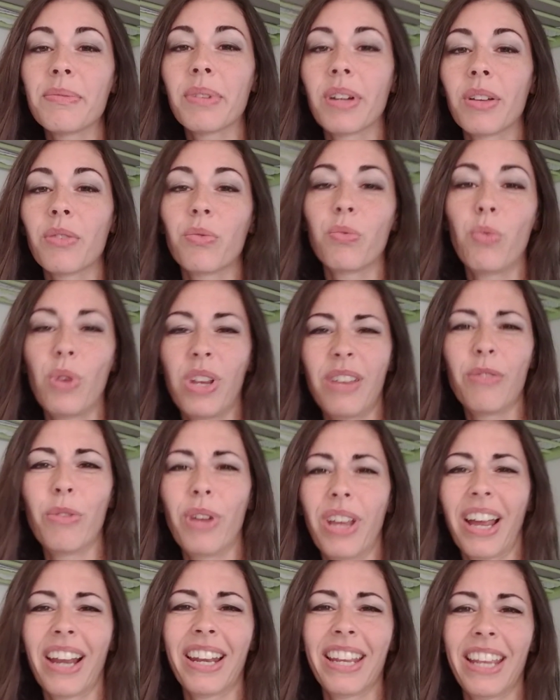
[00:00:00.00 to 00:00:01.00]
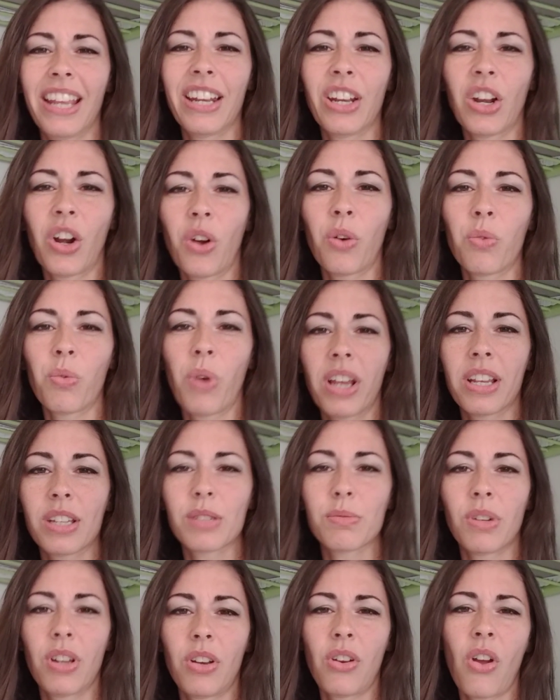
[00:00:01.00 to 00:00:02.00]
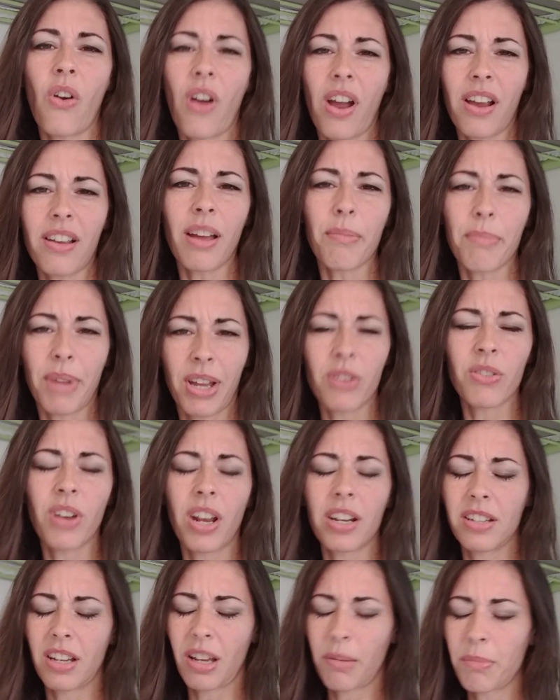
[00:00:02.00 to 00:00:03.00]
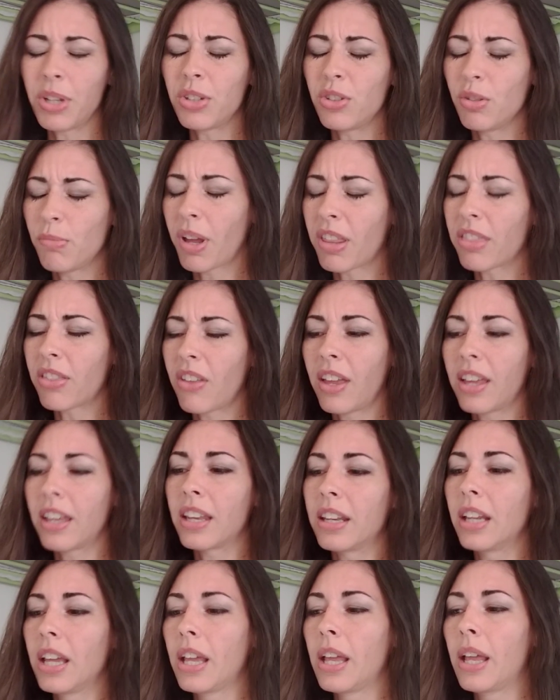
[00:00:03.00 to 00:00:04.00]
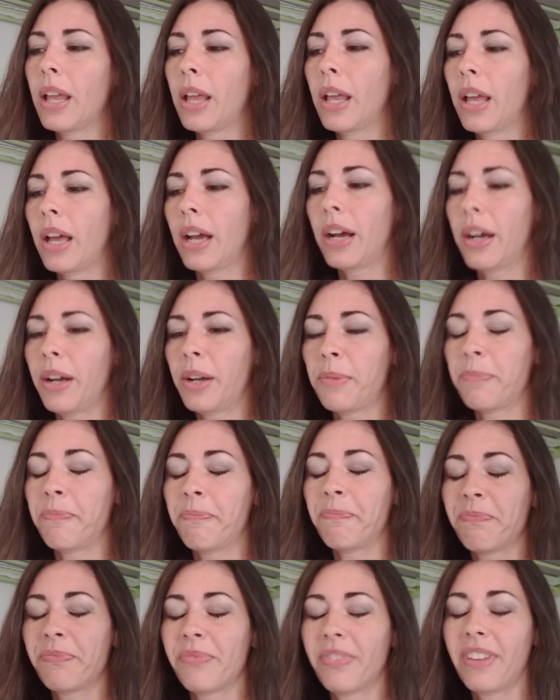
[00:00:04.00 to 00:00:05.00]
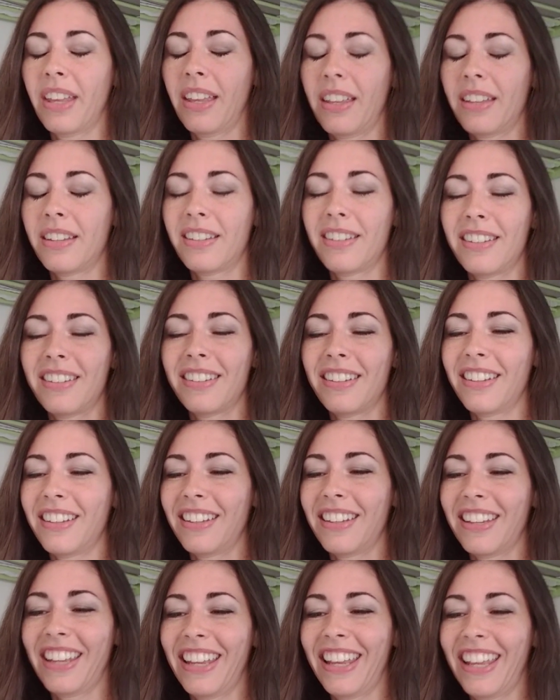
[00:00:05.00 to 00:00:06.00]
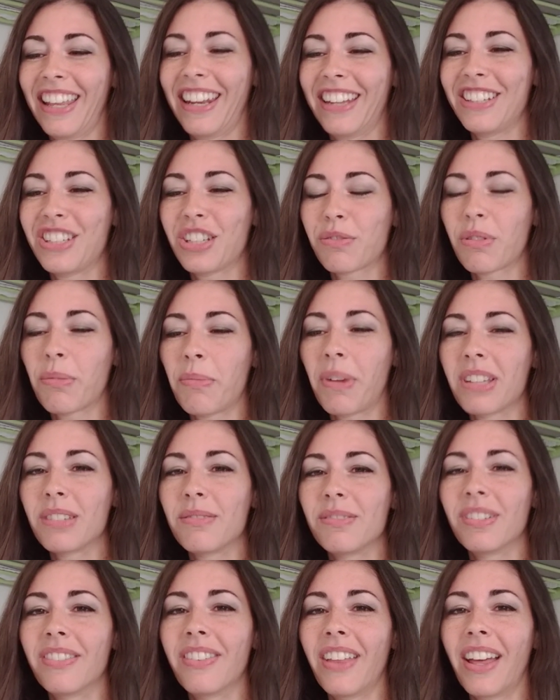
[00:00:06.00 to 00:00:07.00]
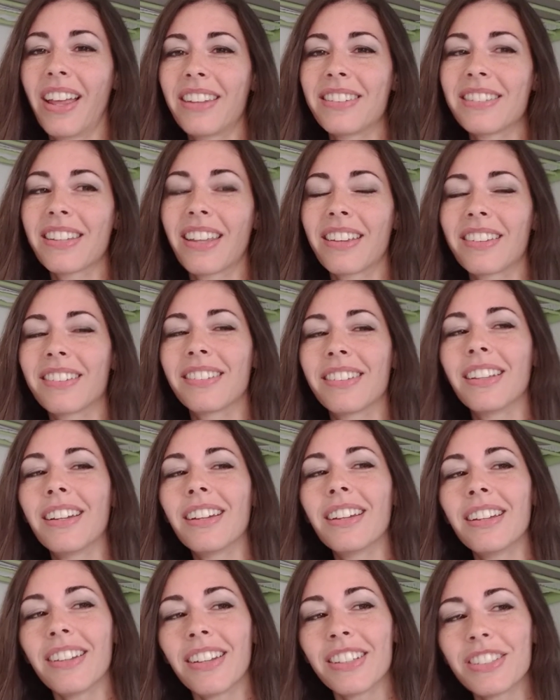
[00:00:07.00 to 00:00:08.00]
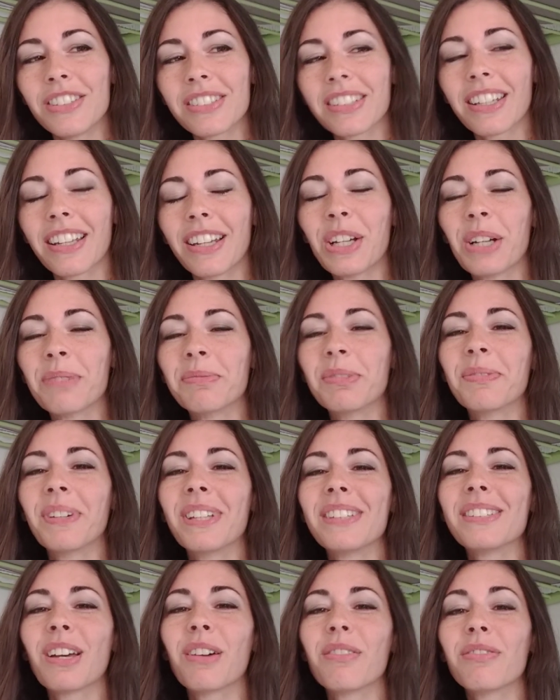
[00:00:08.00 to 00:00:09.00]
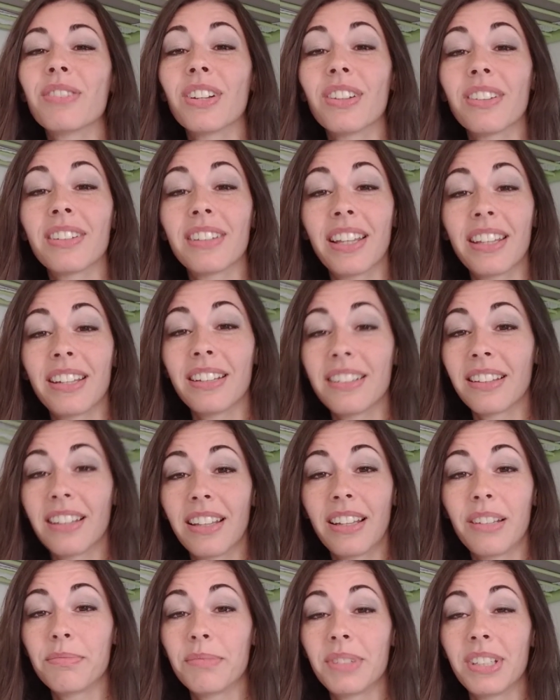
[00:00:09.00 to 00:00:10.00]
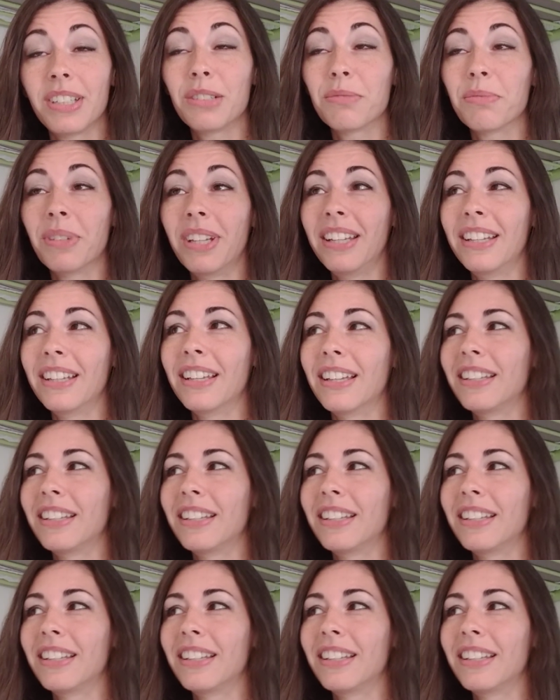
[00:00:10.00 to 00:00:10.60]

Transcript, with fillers: But we, we kind of get in our own way because we, no, I got my own idea. I'm going to do my thing. And um, and and it just reminds me of that. It's like, yeah, I just gotta humble myself here and let let him teach me.